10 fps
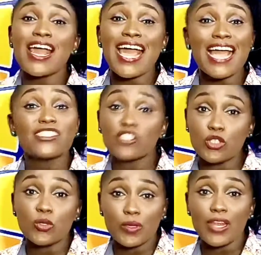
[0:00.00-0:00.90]
can't
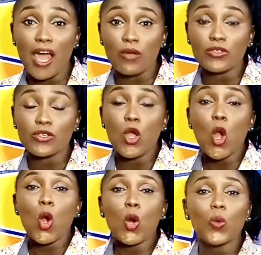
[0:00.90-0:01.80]
do without.
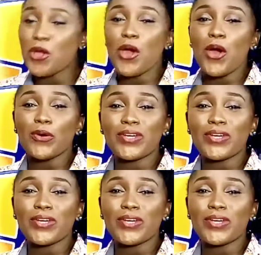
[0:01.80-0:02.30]
Okay,